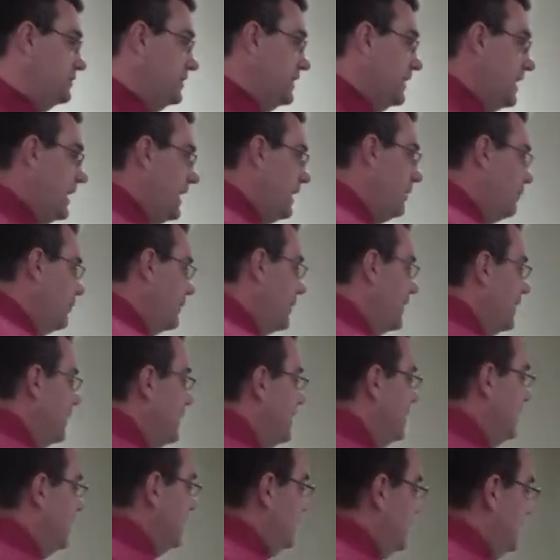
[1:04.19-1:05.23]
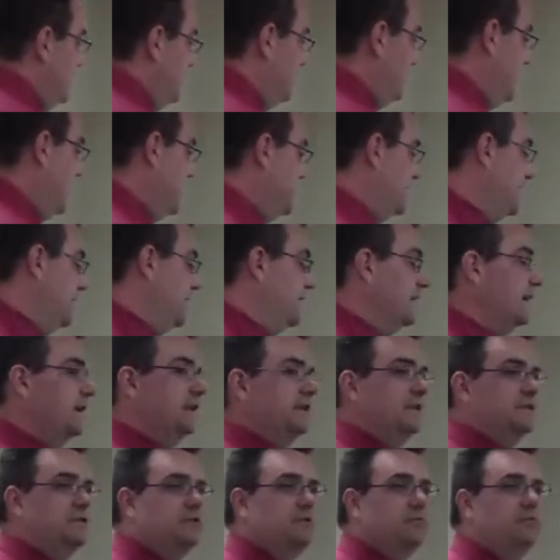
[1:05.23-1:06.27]
the hour by getting
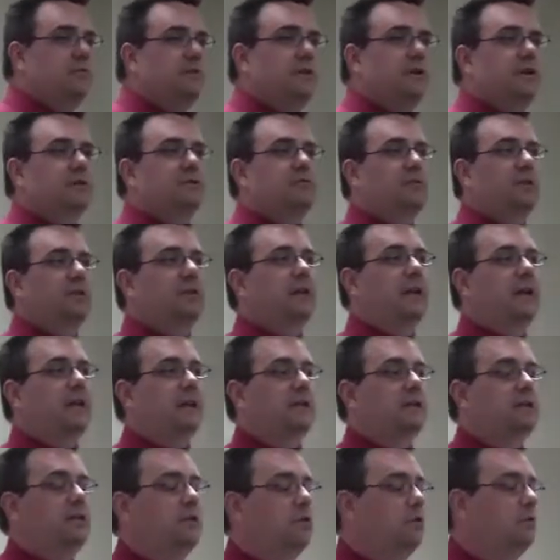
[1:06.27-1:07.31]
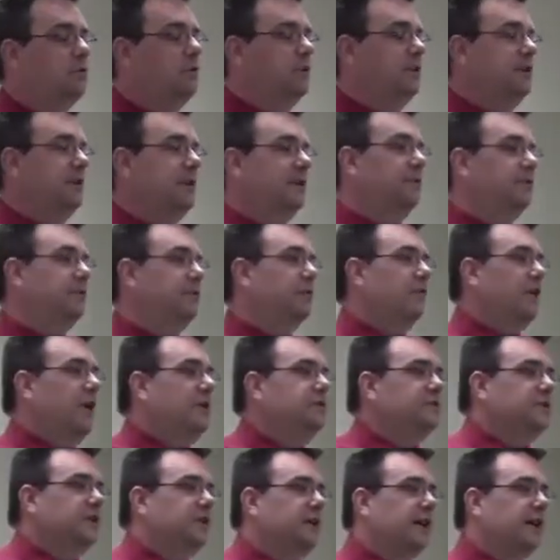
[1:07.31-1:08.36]
into some things related to the forensic